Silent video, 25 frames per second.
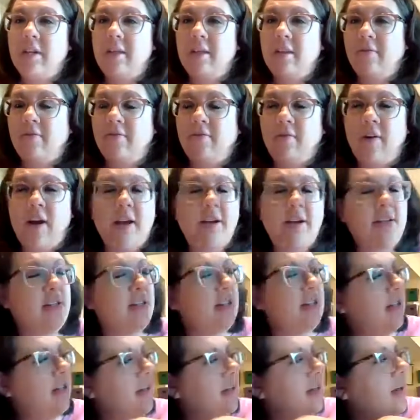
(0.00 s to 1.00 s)
in the front
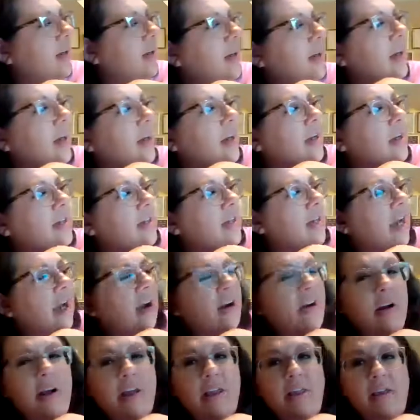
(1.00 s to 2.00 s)
to
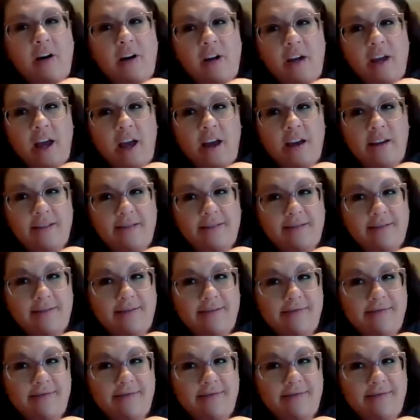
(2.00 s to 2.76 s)
carry their young.